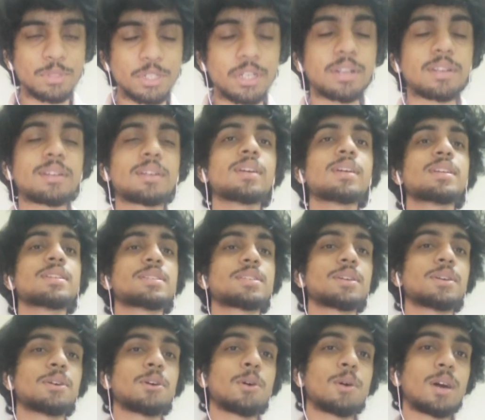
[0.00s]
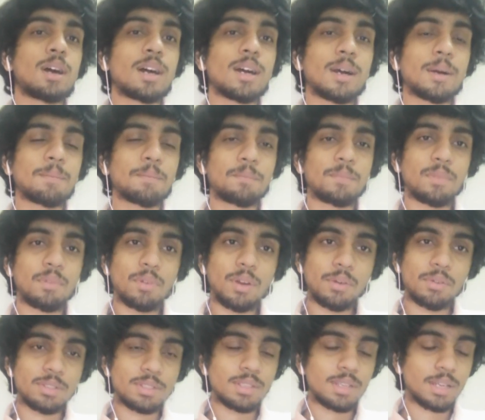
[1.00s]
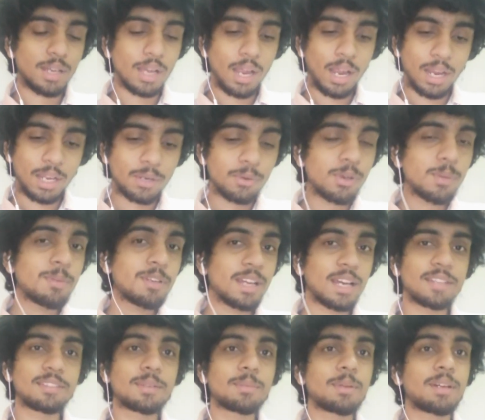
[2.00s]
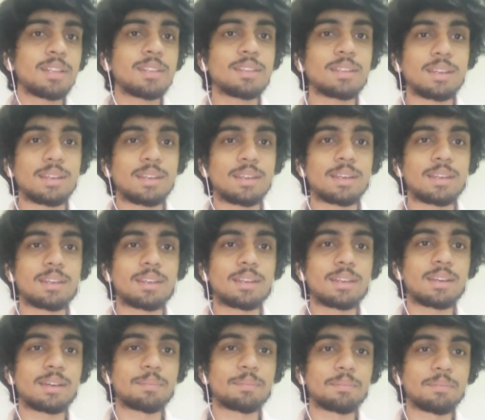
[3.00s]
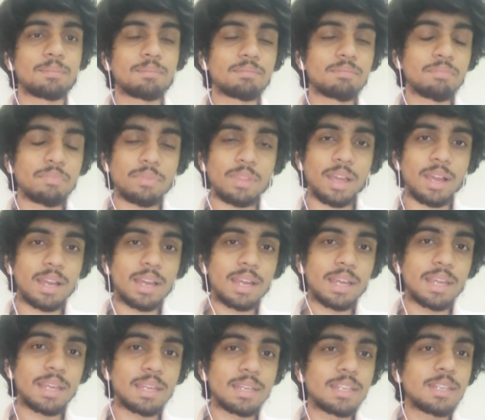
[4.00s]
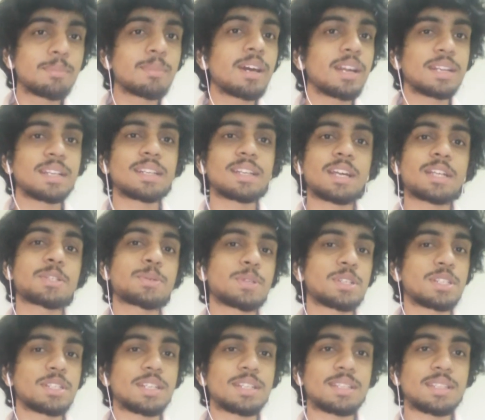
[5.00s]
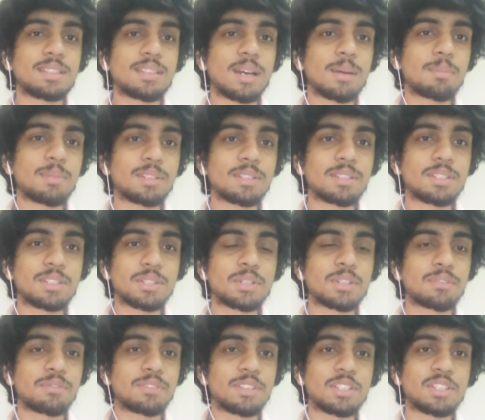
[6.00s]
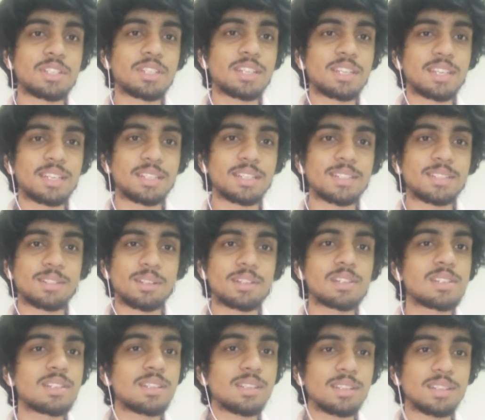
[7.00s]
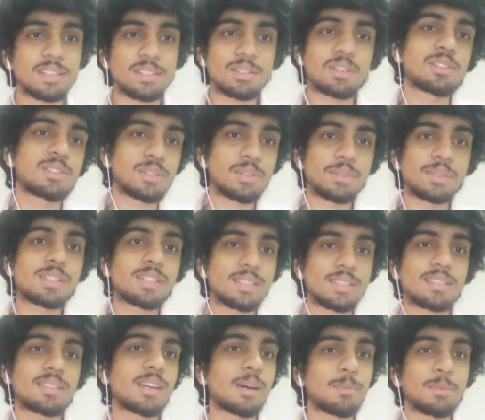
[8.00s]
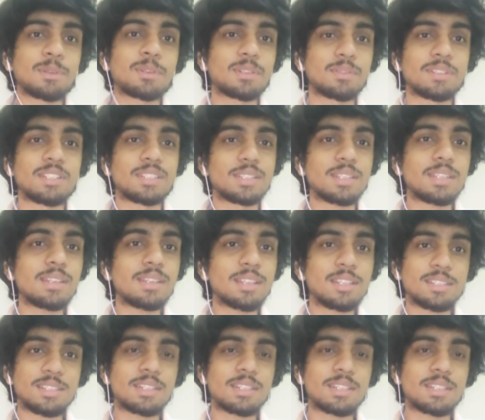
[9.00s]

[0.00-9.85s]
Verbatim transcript: Sure. So um, I was I grew up in Hyderabad and um, I did my undergraduate at the Thapar Institute of Engineering and Technology. It's also known as Thapar University.